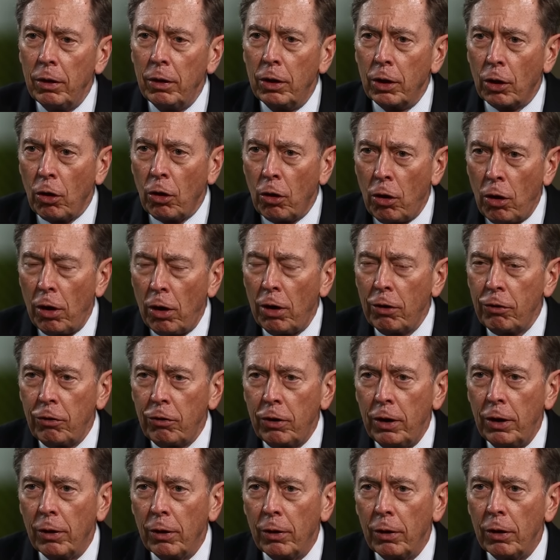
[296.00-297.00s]
the
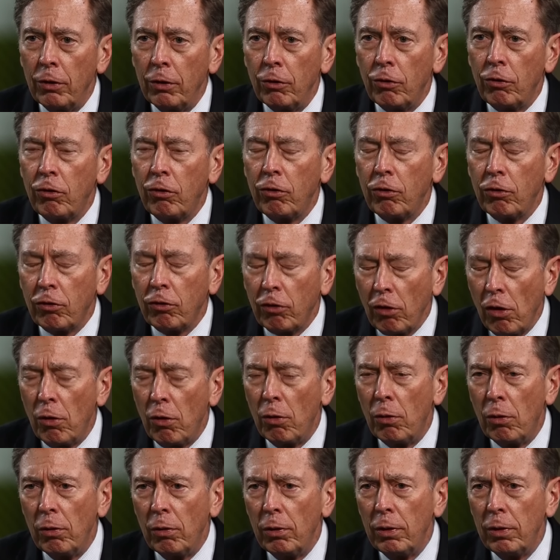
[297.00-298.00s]
cost here is
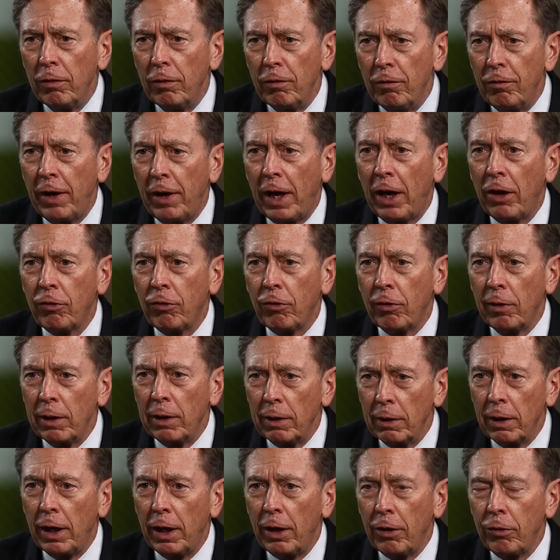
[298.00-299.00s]
so
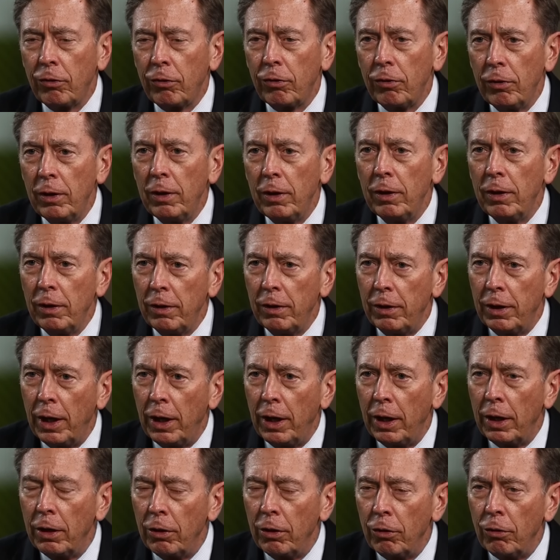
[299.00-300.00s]
vastly less
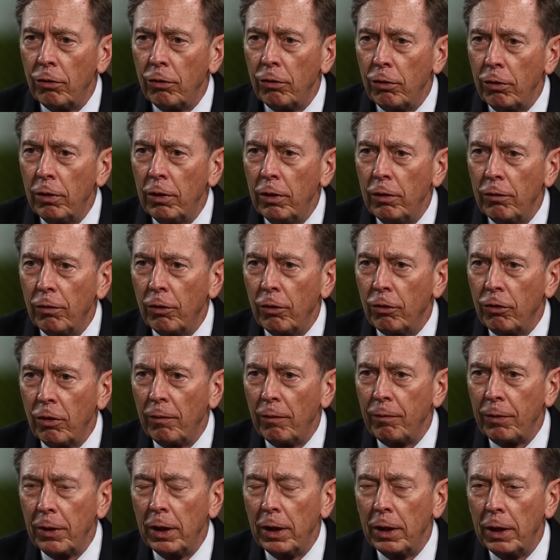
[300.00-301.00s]
than it is for
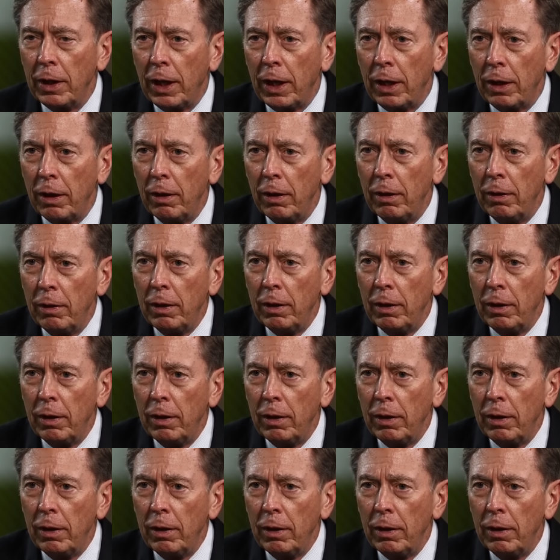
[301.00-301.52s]
something that